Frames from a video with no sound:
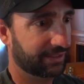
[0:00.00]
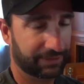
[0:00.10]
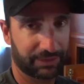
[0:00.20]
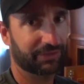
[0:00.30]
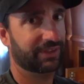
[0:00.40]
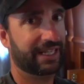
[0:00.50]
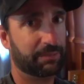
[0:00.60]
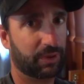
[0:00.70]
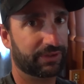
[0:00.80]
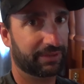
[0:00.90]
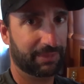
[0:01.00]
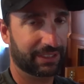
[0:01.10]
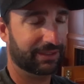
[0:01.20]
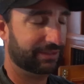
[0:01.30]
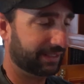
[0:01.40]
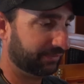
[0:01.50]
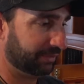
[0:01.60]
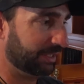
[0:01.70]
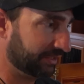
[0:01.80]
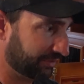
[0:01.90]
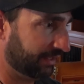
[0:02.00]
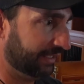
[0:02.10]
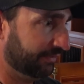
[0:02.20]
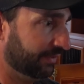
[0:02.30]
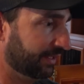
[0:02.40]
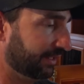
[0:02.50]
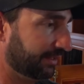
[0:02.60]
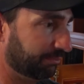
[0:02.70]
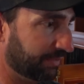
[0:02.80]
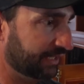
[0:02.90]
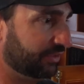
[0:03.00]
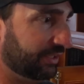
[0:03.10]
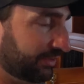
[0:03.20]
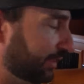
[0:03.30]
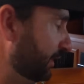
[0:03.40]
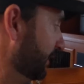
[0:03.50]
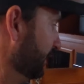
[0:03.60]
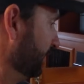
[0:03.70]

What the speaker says: Using that multimeter definitely makes your life much easier.